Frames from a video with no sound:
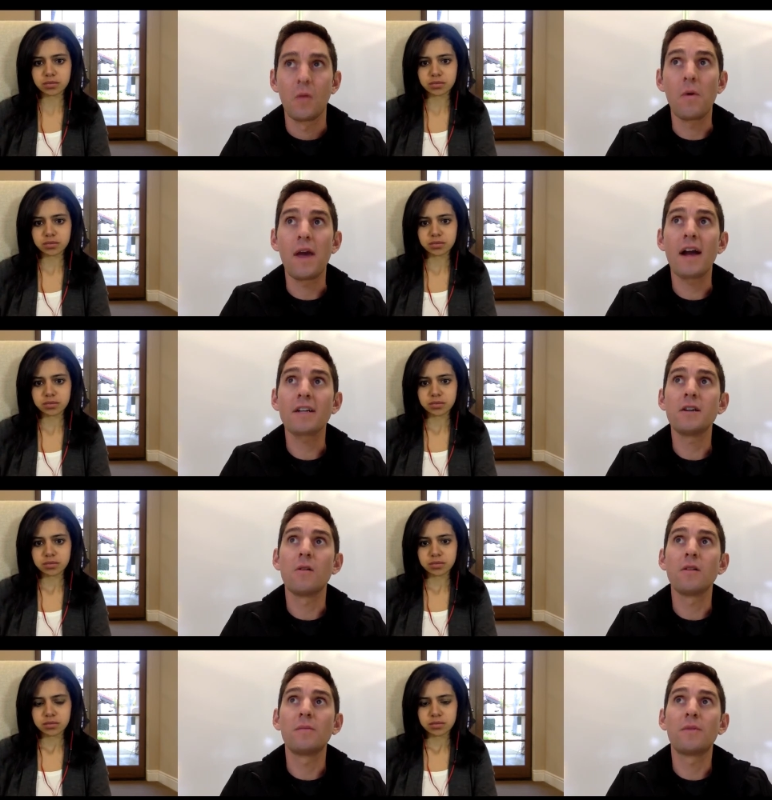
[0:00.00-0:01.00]
Speaker 1: We actually
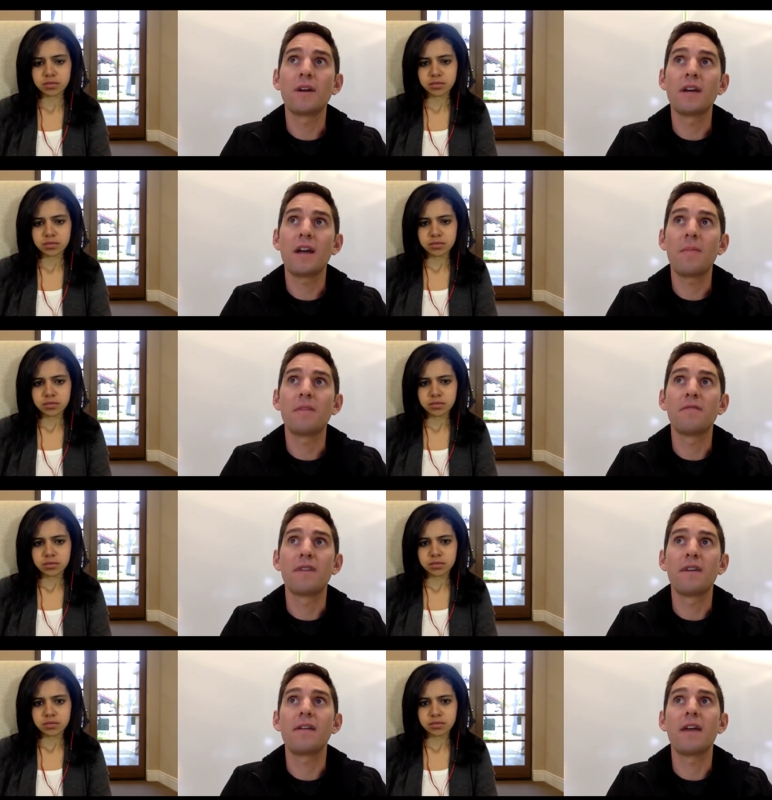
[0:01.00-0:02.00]
only bring it up at the
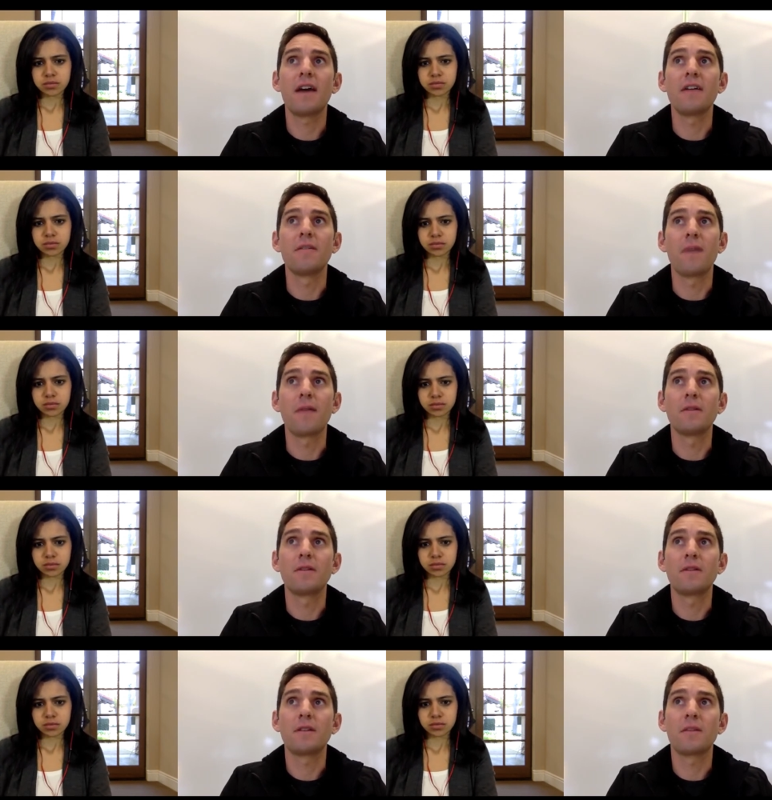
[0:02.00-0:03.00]
very end, right when
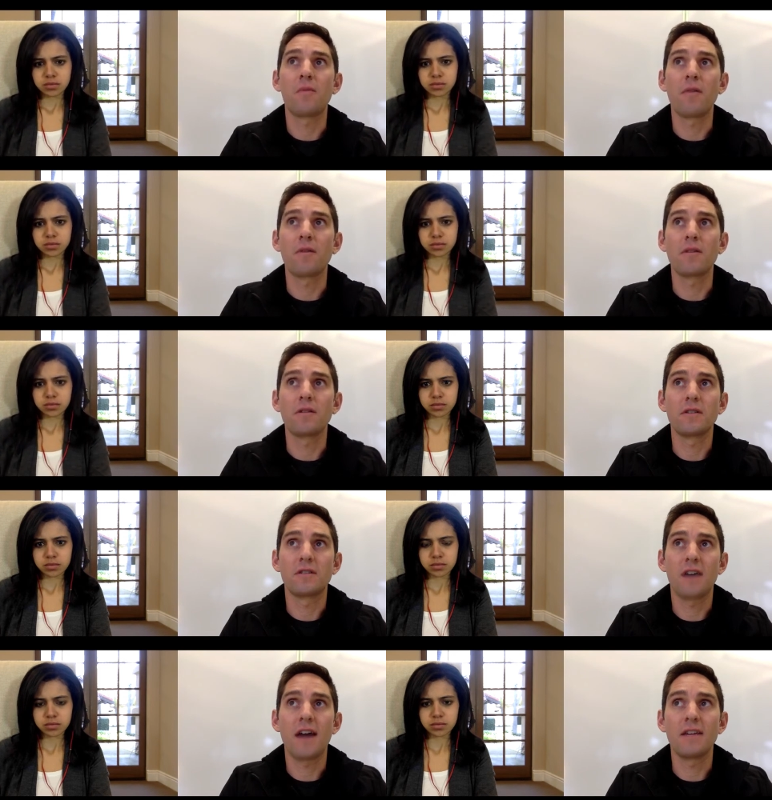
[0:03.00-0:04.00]
you're at the point where you're
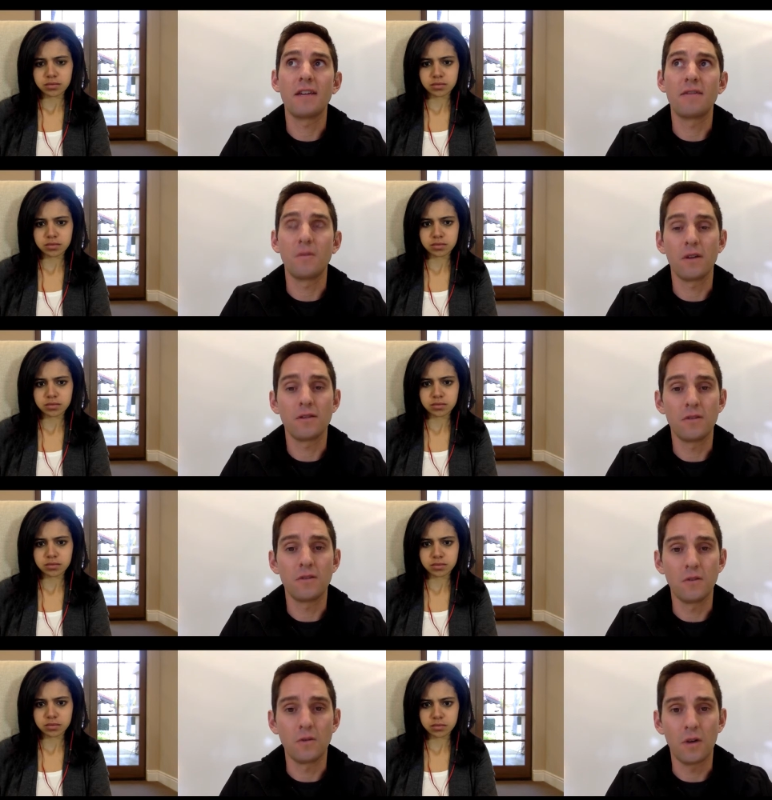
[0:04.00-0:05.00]
deciding if you want
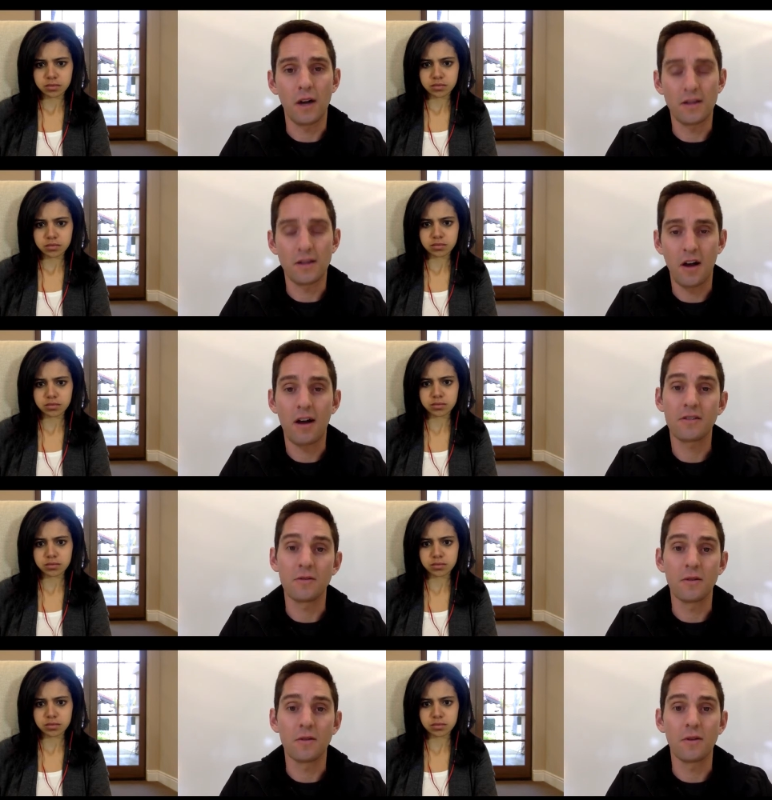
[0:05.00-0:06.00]
to talk
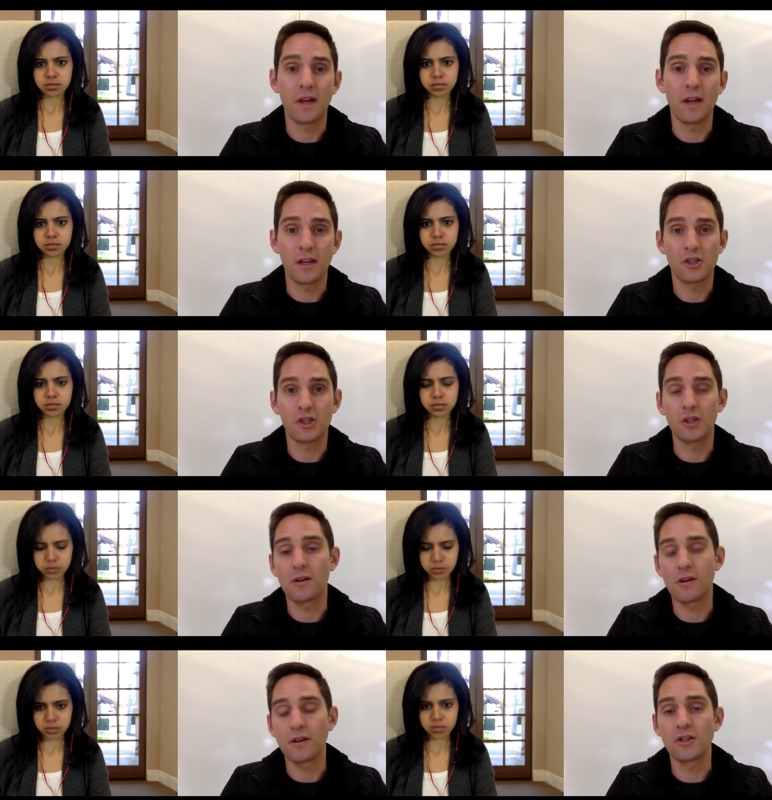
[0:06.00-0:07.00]
to an
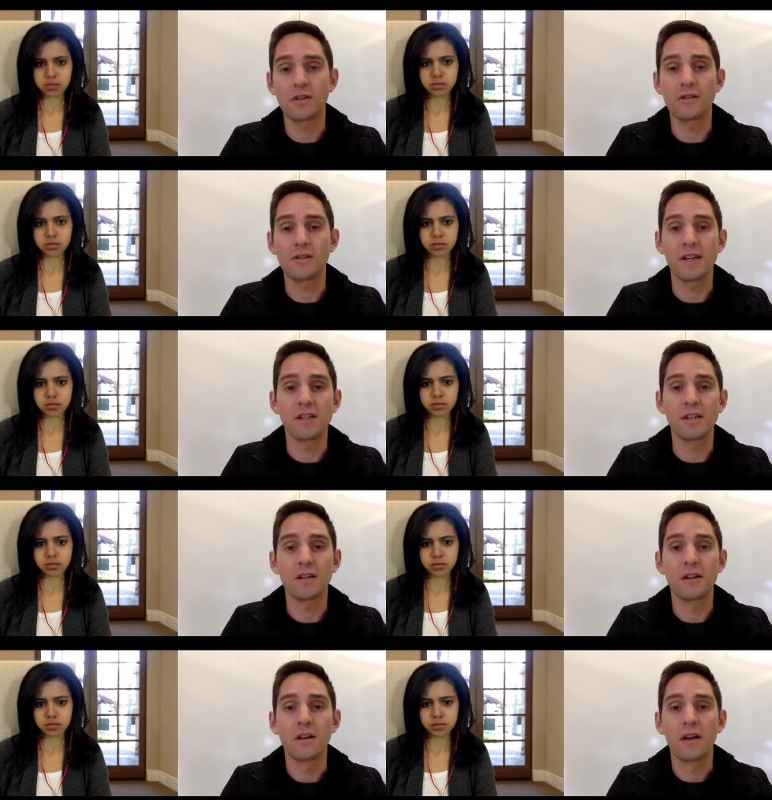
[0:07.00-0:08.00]
insurer or an insurance
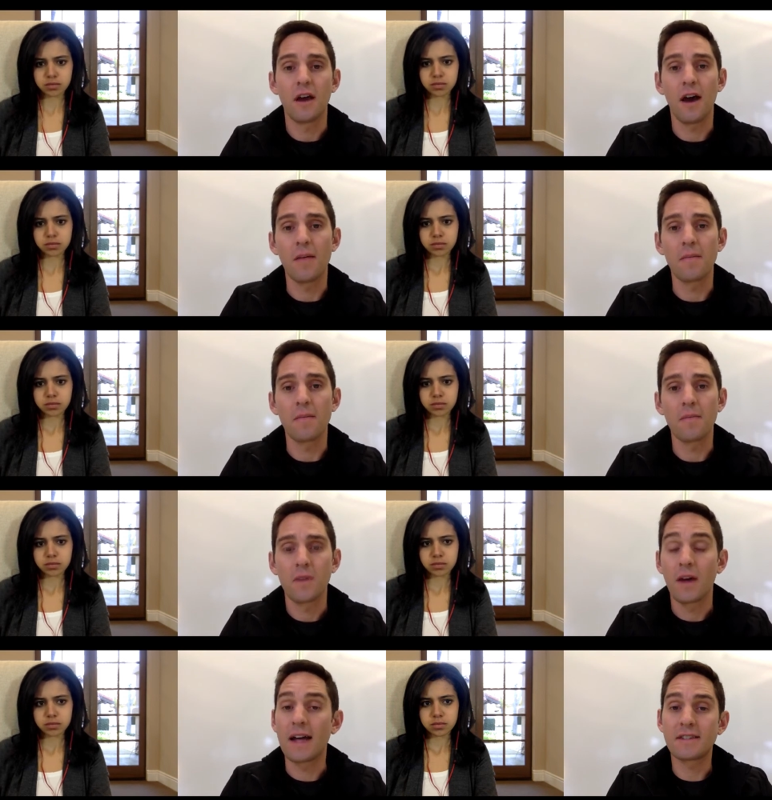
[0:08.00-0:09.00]
agent. And
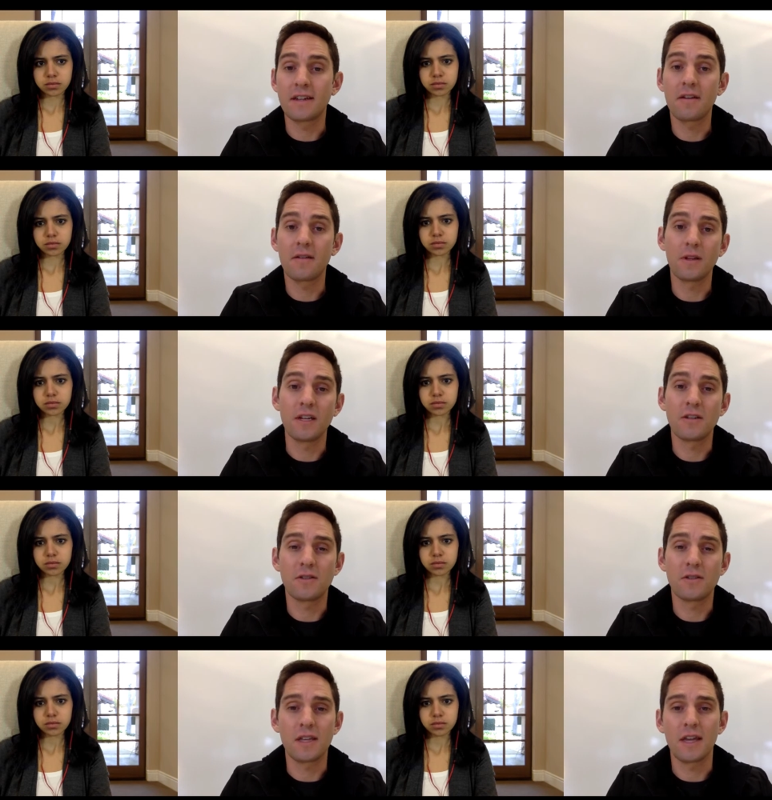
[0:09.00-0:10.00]
that's another really
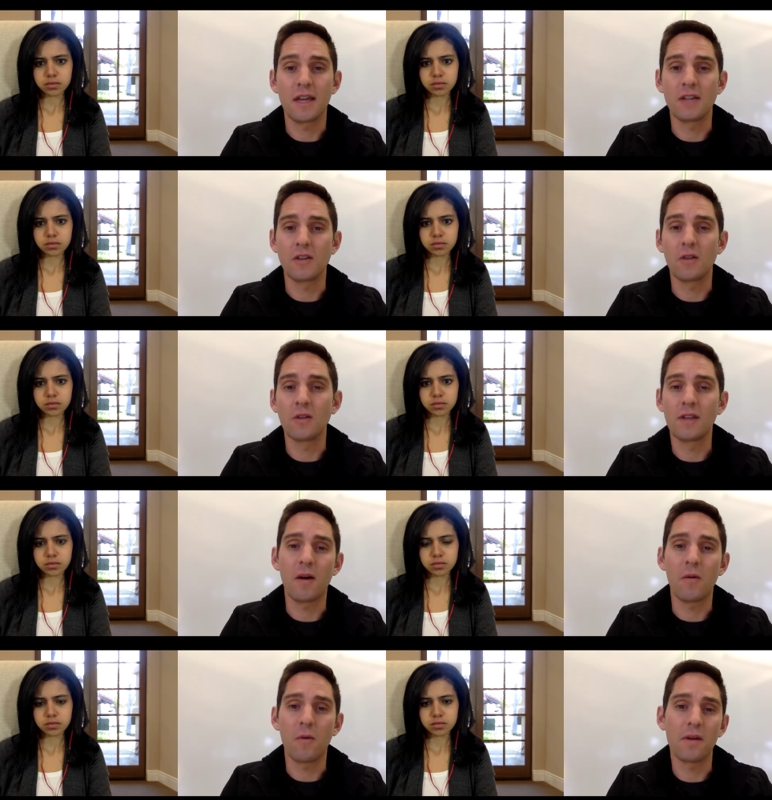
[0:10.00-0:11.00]
interesting thing, that it's only in
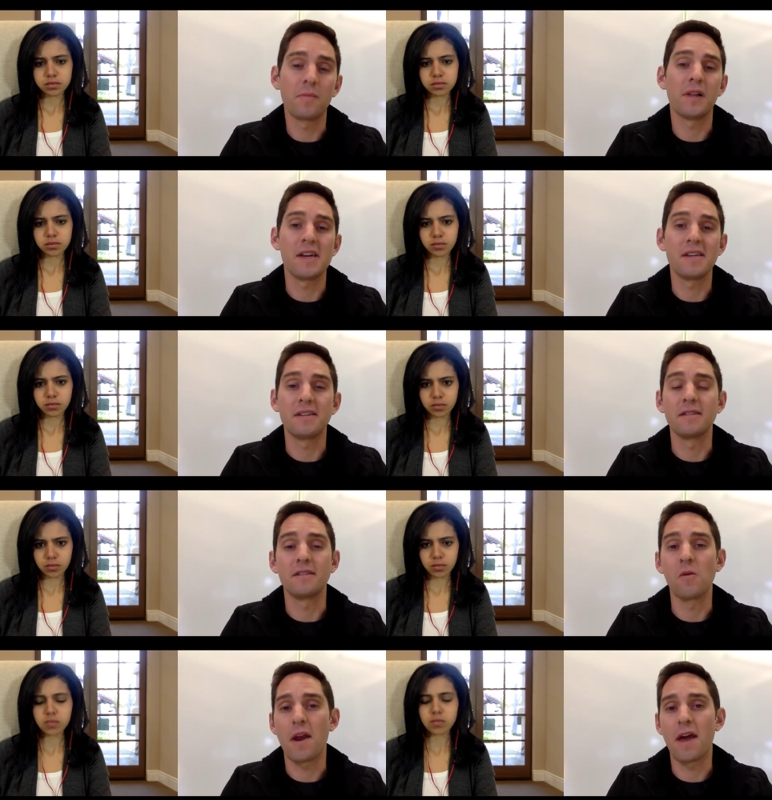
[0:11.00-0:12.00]
that one place, and
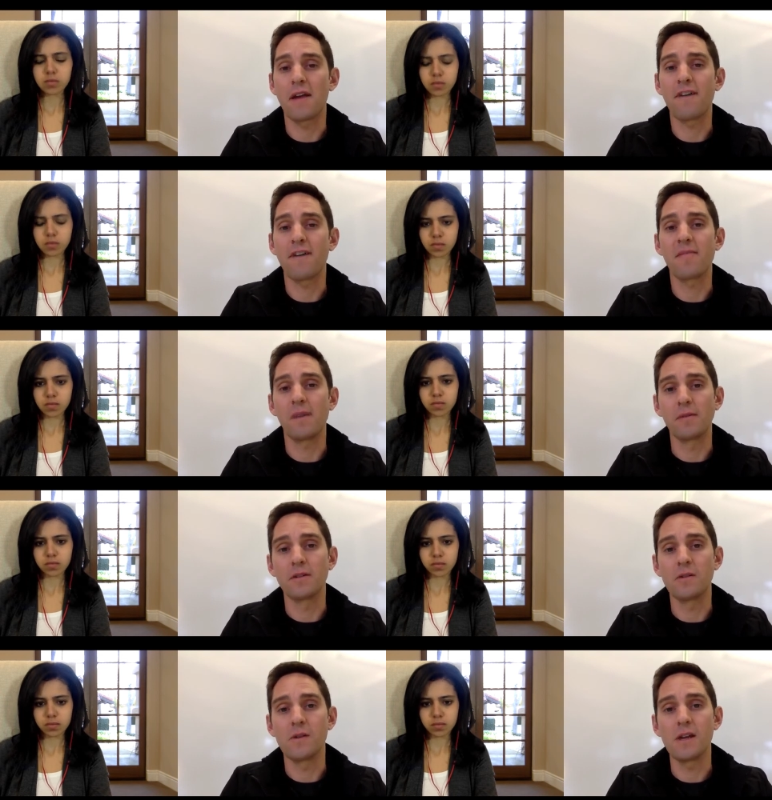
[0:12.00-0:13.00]
still 1 out of 5 people
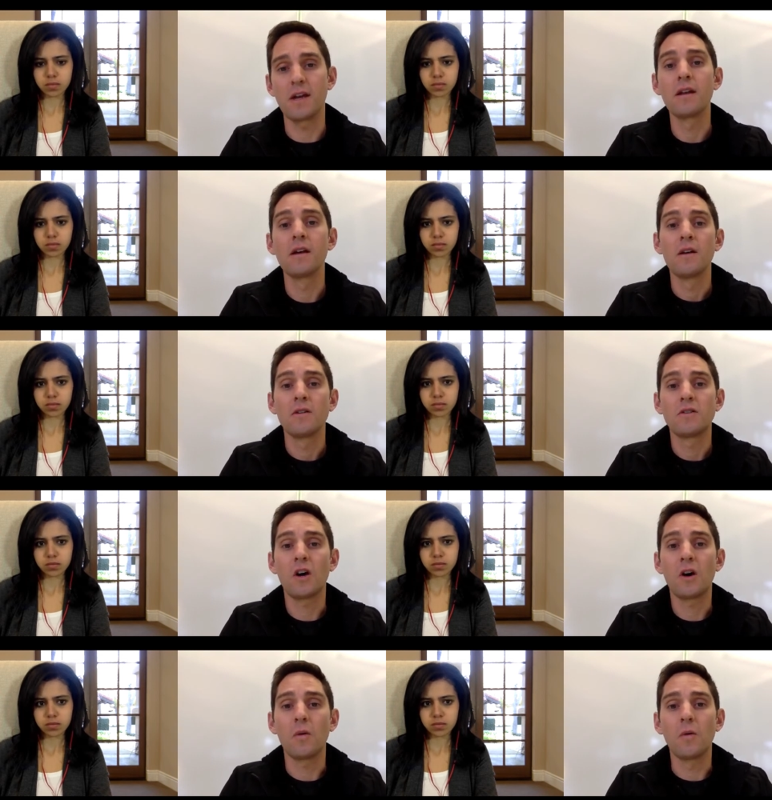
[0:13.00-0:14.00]
are doing it.
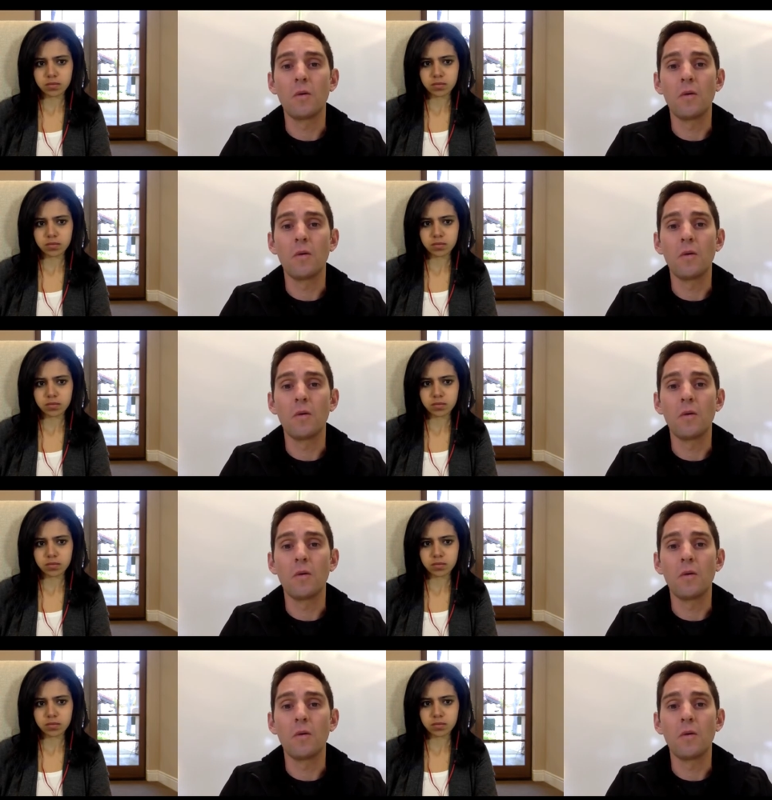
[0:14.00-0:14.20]
So